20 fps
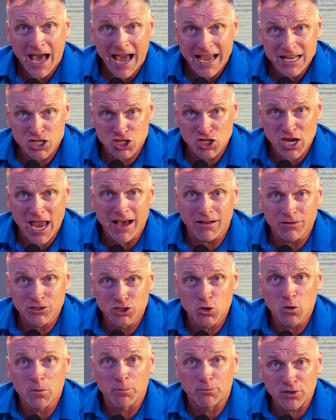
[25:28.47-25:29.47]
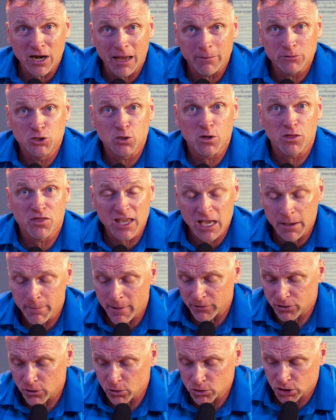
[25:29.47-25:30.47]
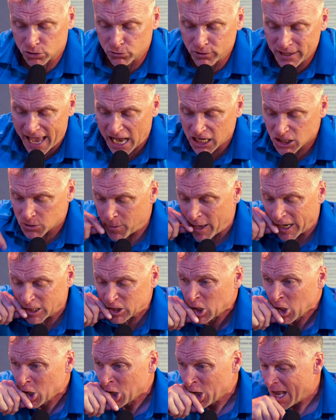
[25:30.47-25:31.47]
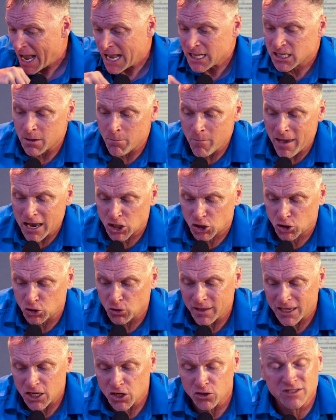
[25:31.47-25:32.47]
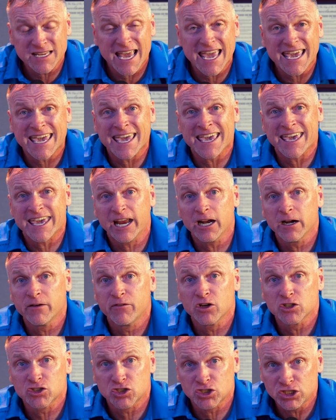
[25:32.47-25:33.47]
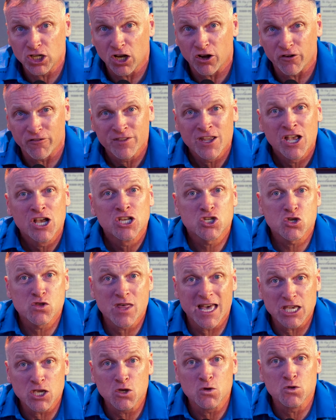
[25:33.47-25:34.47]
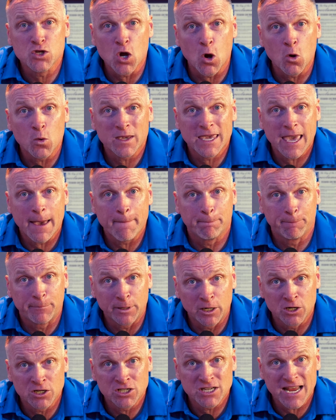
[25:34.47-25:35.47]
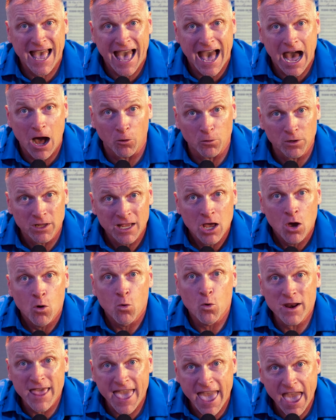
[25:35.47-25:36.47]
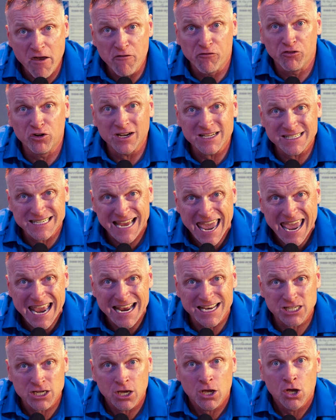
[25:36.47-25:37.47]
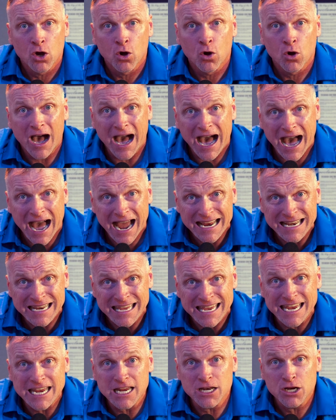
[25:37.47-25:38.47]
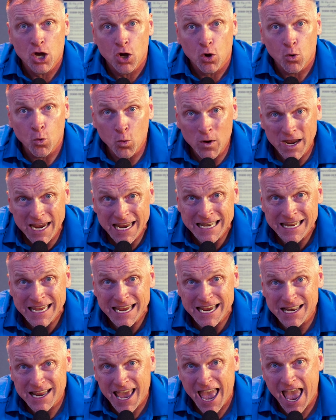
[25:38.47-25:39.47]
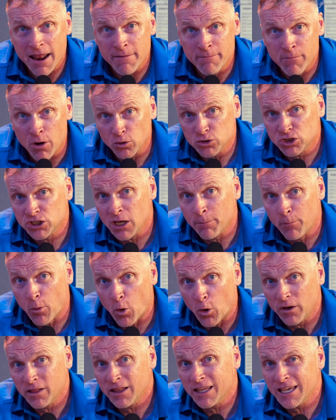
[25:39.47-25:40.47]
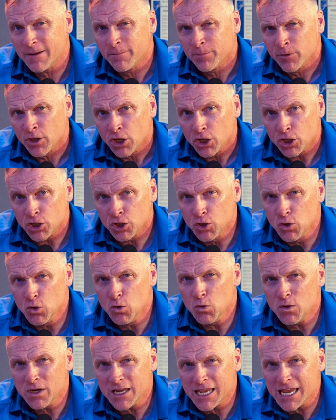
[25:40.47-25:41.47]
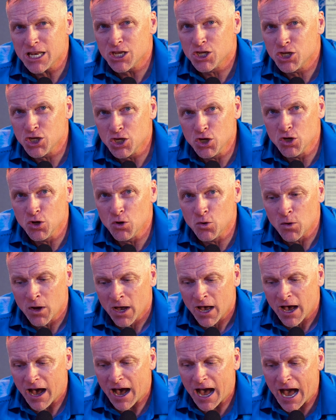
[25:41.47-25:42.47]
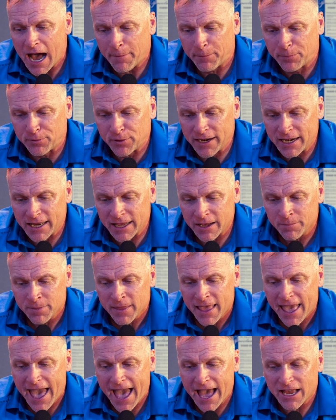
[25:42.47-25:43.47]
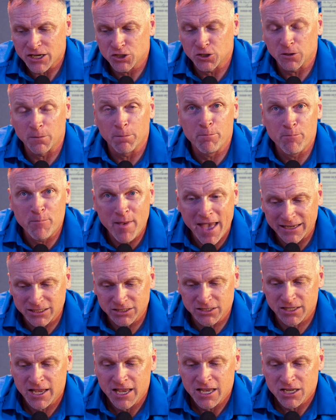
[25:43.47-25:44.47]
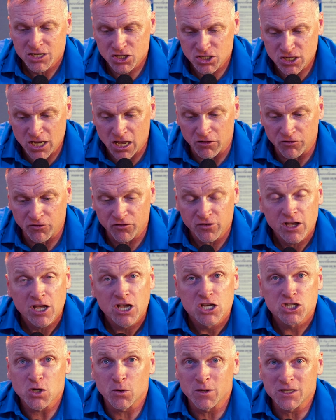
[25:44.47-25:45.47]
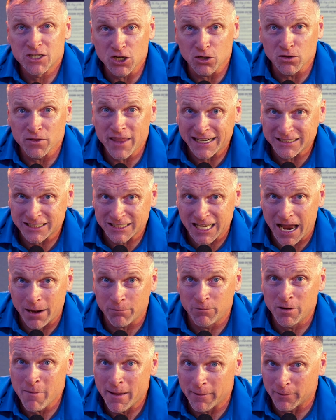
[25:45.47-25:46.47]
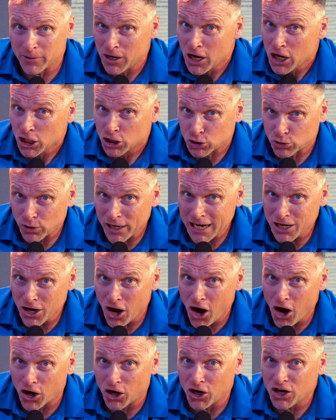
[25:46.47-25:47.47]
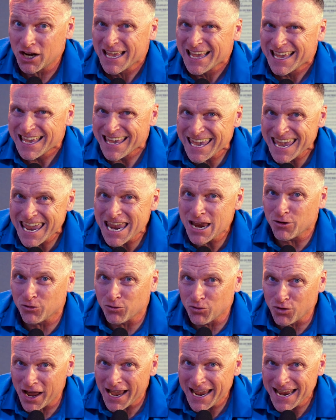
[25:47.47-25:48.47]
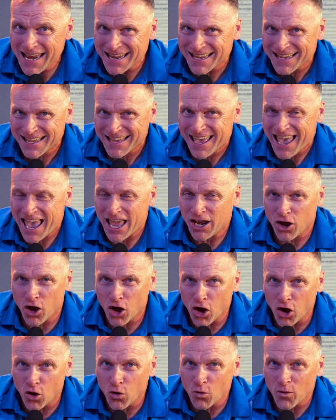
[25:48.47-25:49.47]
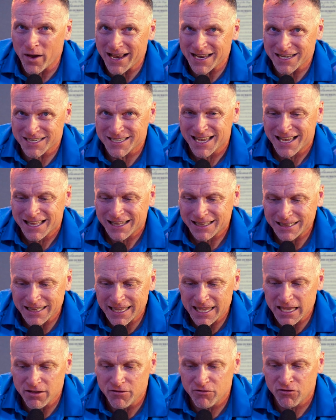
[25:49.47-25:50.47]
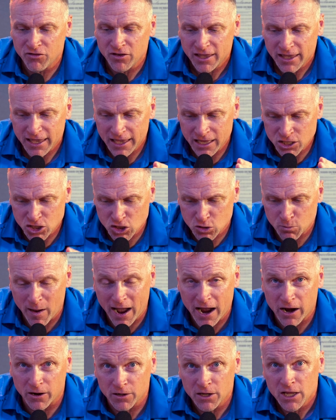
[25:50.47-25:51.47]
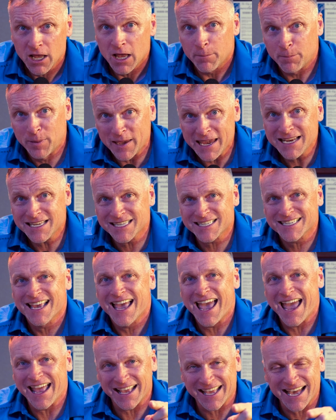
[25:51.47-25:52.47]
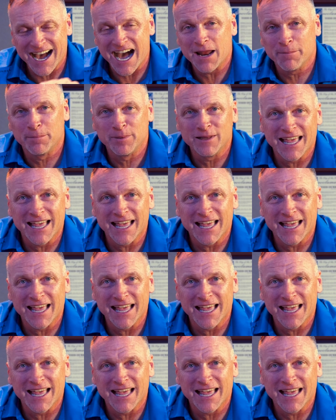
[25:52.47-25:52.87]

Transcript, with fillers: I challenge you and promise you to think about those three aspects and to make sure that you're taking care of yourself so that you don't get burnt out. Whatever it takes, I need, we need, and most importantly, you need you operating as your best self. So until next time, remember train hard, eat right, and always live inspired. Peace and God